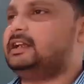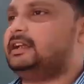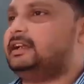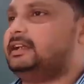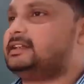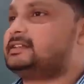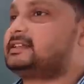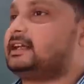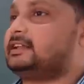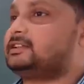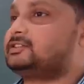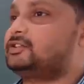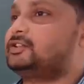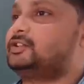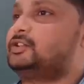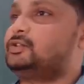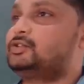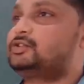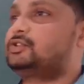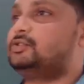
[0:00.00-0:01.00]
It is also
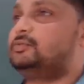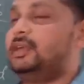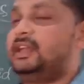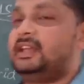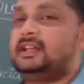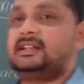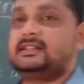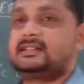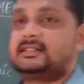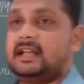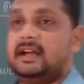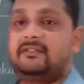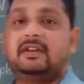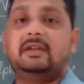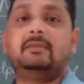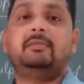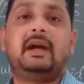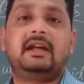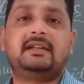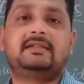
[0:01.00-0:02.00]
used to make the safety
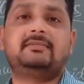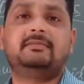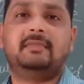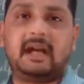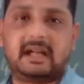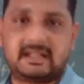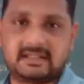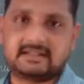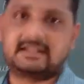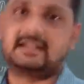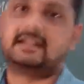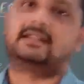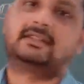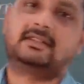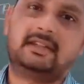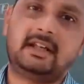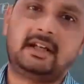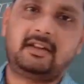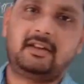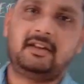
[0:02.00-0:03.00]
matchsticks
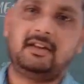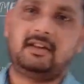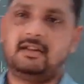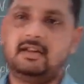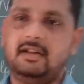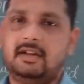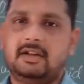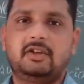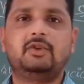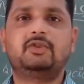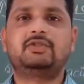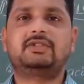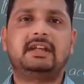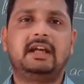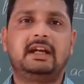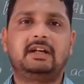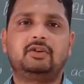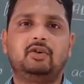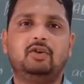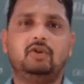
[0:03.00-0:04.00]
that you are using
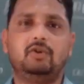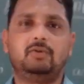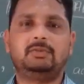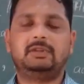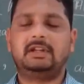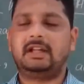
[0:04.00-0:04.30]
at home.